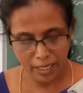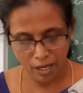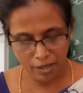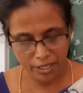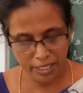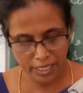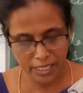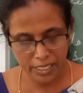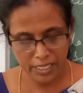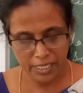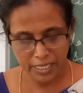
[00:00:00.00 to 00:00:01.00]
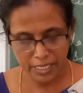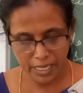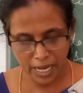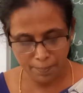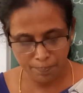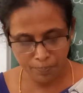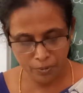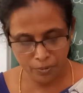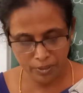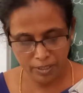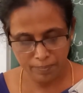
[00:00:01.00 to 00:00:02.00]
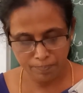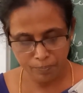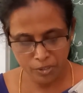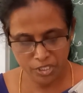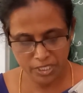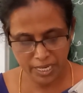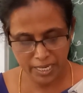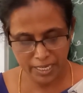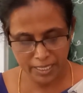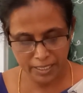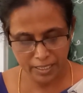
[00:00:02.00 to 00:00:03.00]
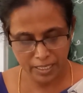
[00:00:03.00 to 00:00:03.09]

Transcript: Lahi, Rampur, Bushehr,